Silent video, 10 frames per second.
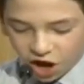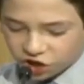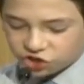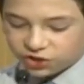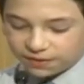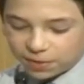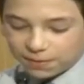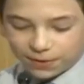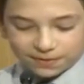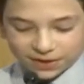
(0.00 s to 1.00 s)
Hundreds of
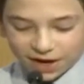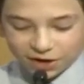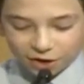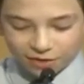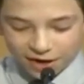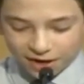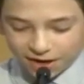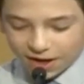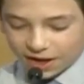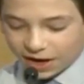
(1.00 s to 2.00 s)
people have signed already,
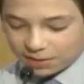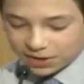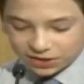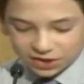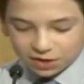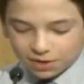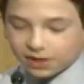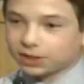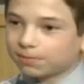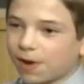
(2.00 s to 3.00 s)
and I am
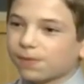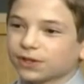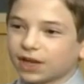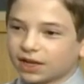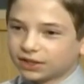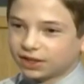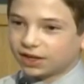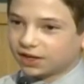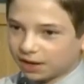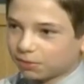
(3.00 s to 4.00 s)
continuing to publicize it
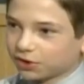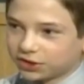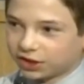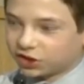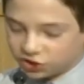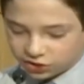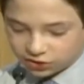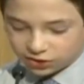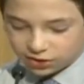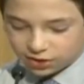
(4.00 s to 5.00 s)
and get more
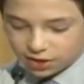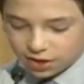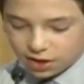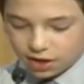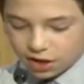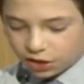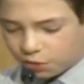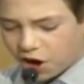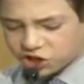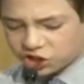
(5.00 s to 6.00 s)
signatures.
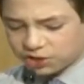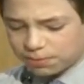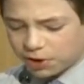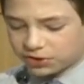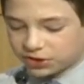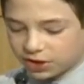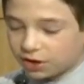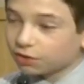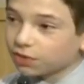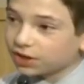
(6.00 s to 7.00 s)
The Washington Post
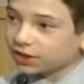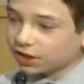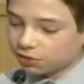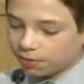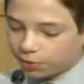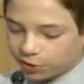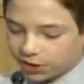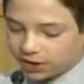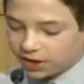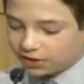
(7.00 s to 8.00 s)
recently
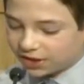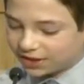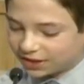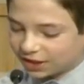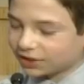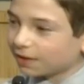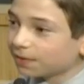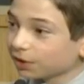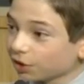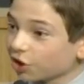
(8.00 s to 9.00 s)
reported that six
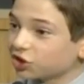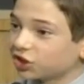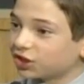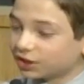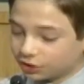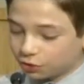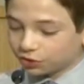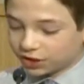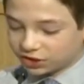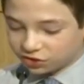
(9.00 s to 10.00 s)
of the largest
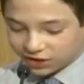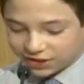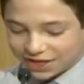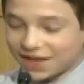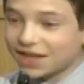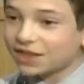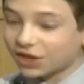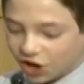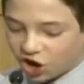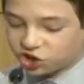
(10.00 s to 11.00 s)
school districts in
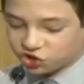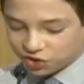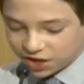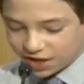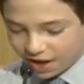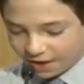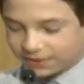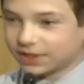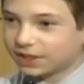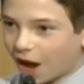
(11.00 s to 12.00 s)
the country
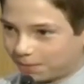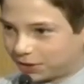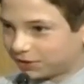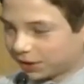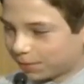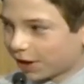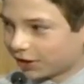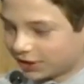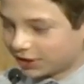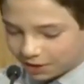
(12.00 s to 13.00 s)
have stopped using
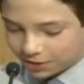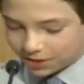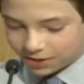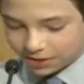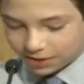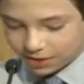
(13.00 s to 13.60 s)
polystyrene.